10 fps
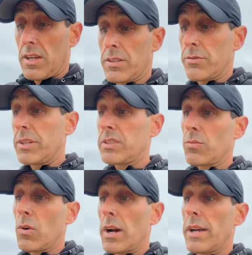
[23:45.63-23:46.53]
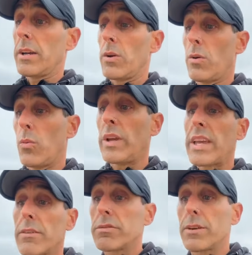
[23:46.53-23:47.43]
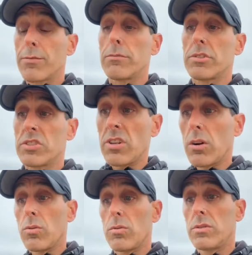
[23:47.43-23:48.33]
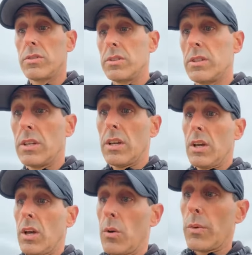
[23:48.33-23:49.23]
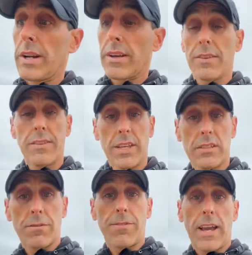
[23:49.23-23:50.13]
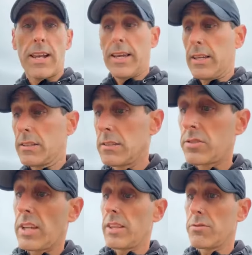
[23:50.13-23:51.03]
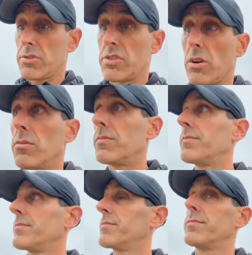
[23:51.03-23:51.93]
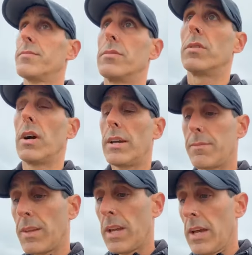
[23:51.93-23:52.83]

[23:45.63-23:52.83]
And the reason why we get different result when other things are failing to get the result. Right?